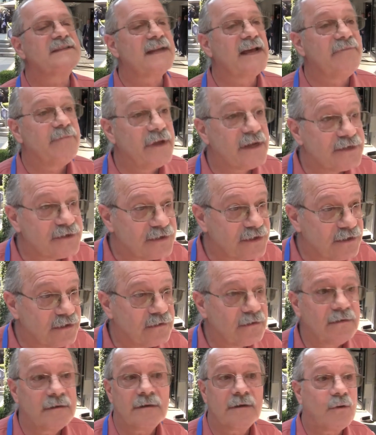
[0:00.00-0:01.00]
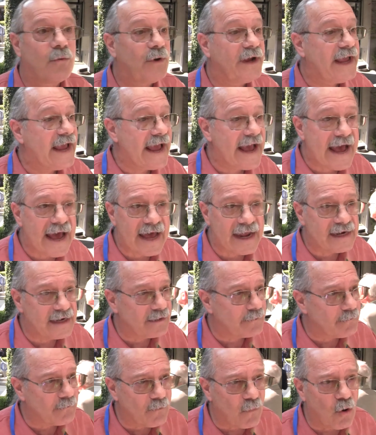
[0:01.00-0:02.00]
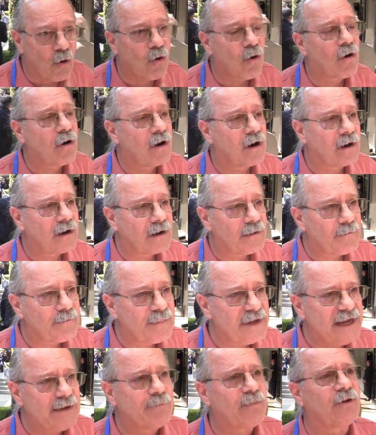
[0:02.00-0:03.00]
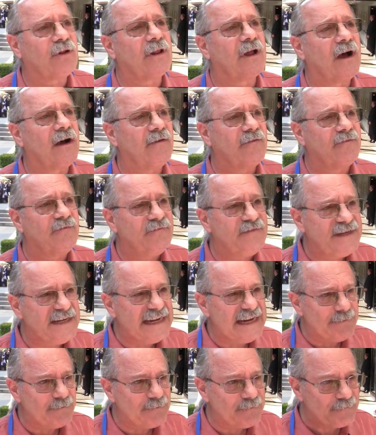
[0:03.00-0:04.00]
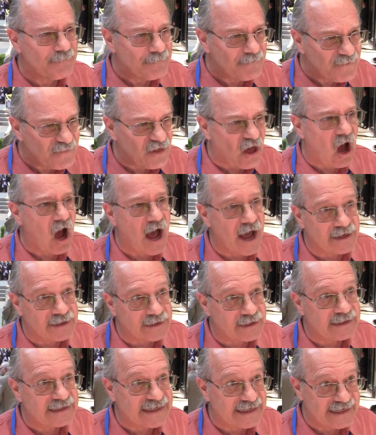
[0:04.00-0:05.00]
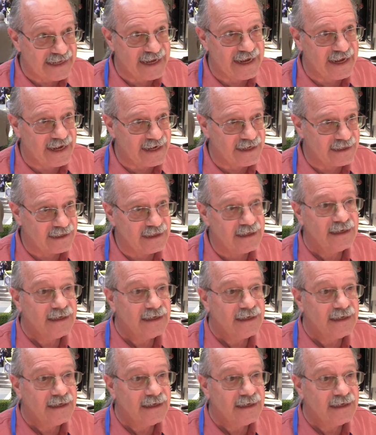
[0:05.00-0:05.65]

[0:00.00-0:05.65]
I've been to. We had more people of deep thought today